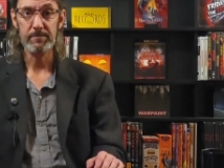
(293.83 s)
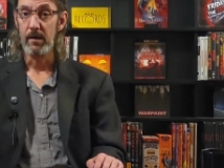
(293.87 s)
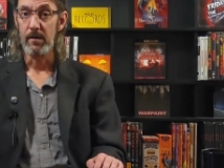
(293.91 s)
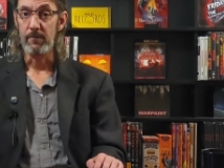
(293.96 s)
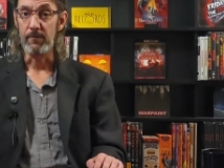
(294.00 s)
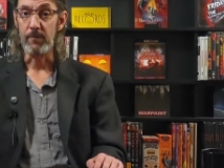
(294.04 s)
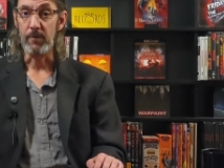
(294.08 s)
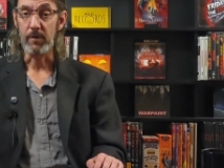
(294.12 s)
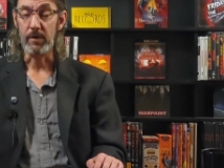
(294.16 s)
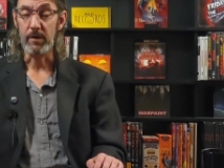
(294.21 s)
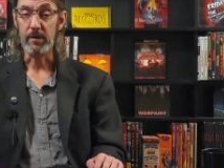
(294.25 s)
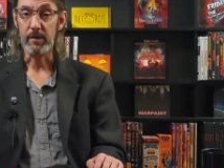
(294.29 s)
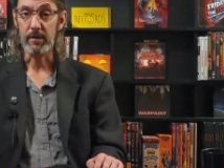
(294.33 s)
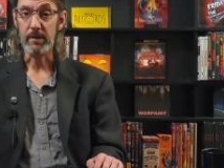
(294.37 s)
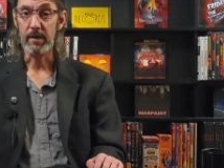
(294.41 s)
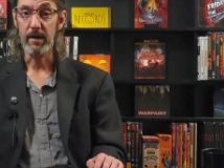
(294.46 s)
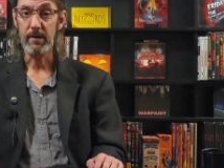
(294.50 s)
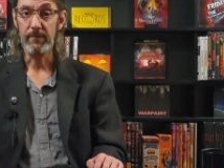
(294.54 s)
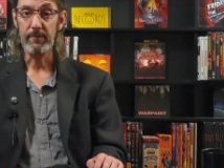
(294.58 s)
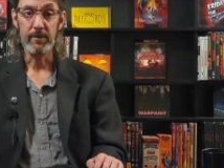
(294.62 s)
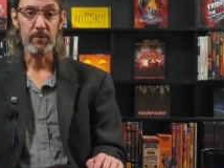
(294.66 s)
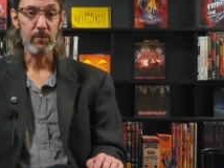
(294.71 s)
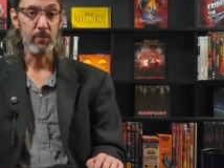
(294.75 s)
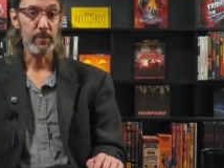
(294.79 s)
For her
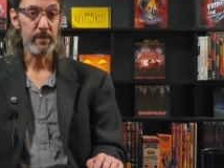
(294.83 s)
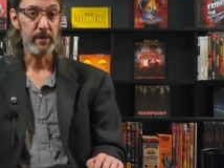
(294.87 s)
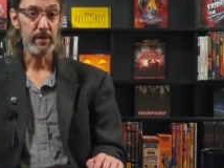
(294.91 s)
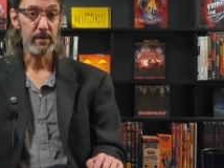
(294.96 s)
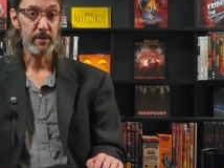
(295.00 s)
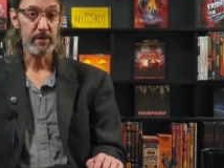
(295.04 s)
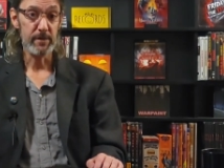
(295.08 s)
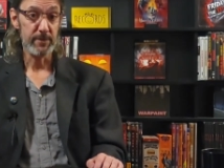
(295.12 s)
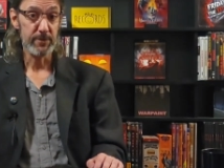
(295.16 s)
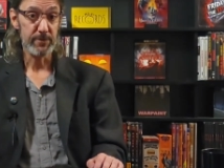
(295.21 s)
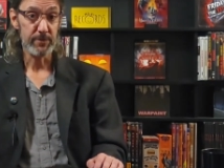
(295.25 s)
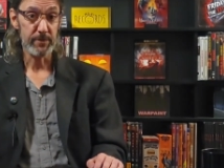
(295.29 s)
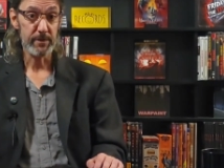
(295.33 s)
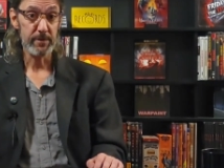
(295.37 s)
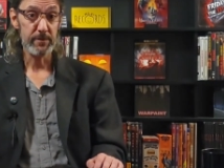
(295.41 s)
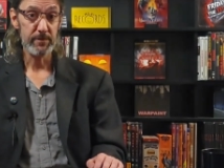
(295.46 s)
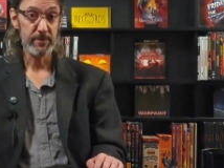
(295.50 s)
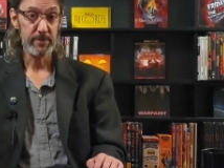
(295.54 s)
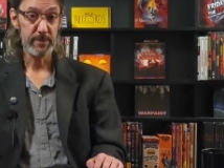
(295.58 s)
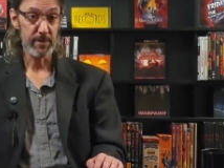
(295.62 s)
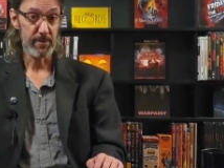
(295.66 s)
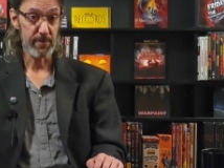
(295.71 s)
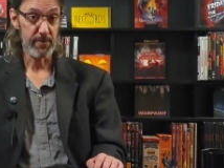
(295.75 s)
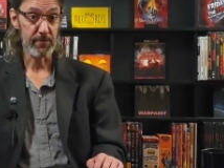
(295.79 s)
coven, we are
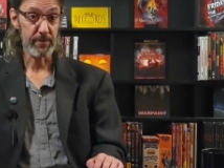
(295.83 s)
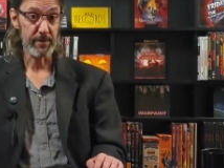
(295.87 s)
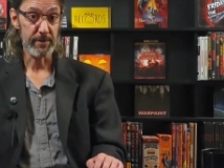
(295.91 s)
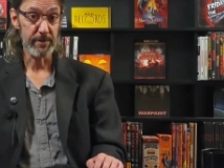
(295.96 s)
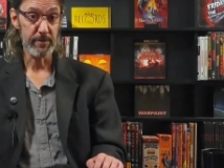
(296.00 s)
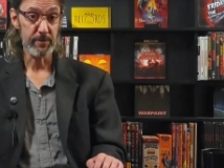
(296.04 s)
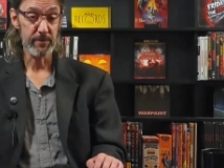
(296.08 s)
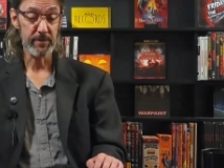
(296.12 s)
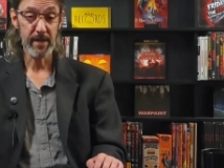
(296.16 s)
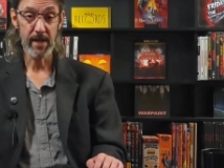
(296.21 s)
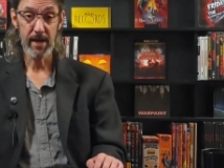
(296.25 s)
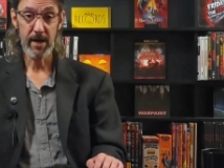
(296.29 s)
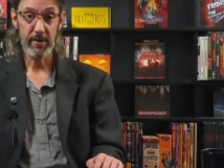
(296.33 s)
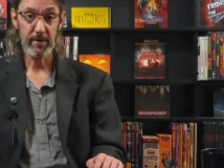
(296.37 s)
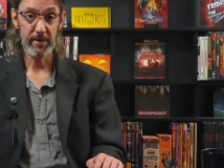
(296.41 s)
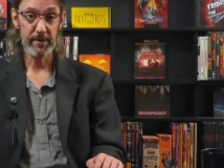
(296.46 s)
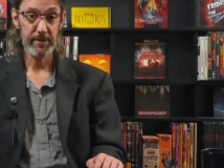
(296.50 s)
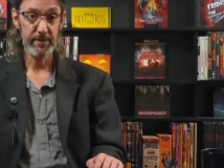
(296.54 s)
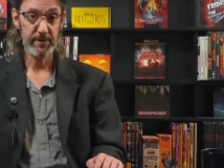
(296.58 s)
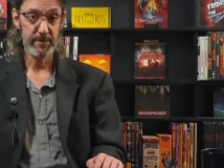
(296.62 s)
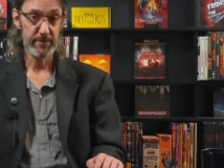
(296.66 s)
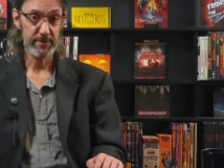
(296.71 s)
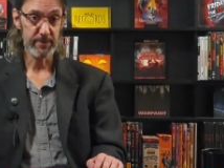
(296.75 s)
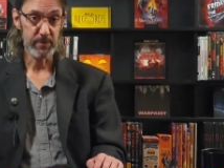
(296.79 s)
introduced to three new
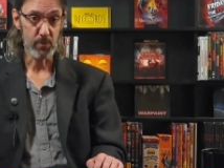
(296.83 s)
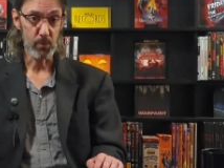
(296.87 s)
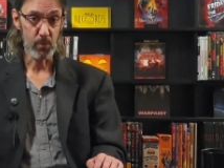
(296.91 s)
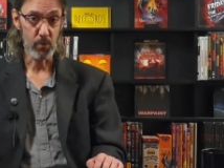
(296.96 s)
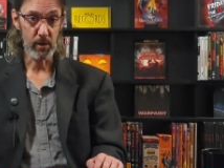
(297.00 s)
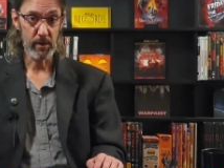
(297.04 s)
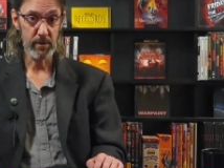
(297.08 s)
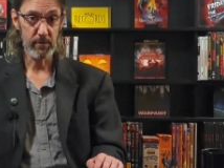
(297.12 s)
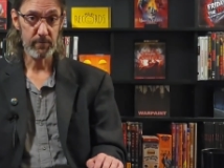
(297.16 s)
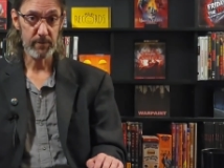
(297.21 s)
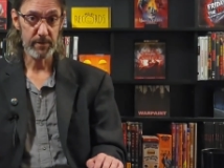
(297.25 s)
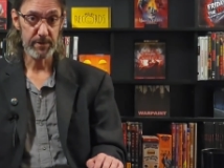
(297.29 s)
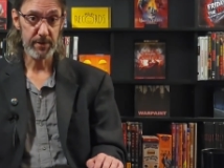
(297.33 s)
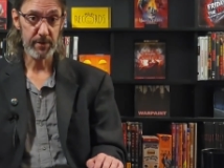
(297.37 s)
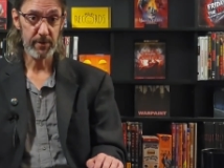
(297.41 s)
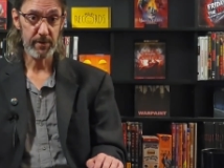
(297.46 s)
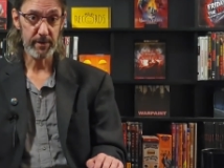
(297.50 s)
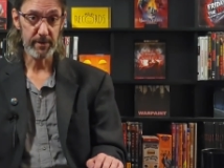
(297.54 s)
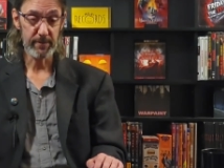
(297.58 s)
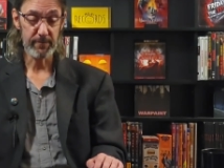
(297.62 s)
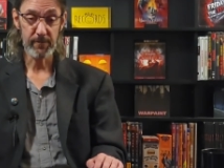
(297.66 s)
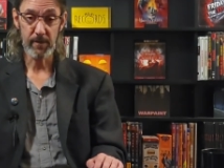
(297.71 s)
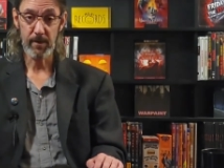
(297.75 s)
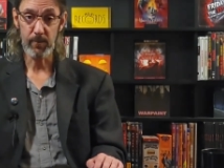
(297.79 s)
characters and one
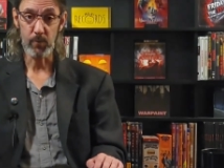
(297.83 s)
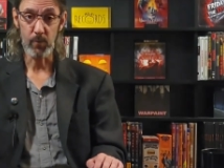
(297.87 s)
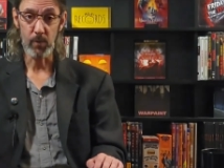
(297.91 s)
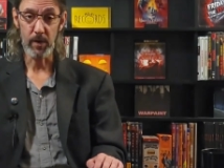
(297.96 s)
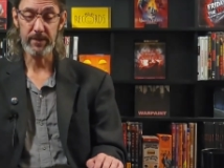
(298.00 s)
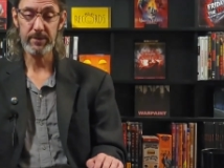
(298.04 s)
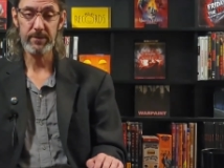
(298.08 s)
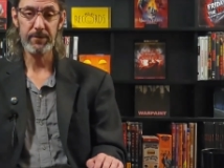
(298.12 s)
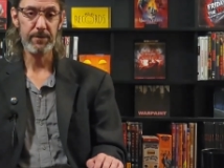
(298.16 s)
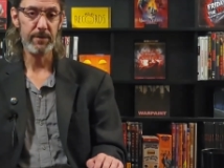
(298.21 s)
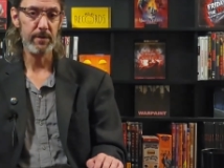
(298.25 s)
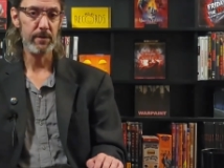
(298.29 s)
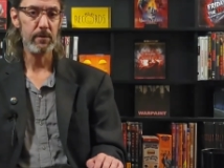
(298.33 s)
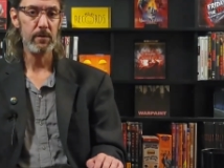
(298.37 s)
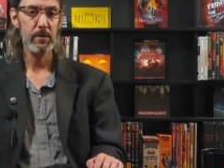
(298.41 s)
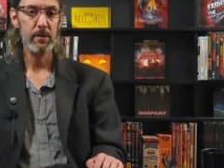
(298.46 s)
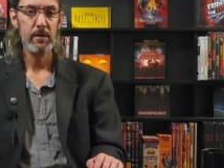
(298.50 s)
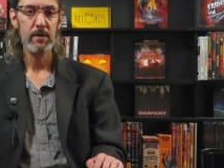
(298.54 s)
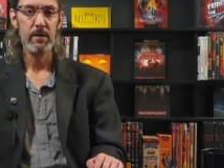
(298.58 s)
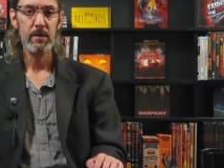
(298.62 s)
returning from Westview.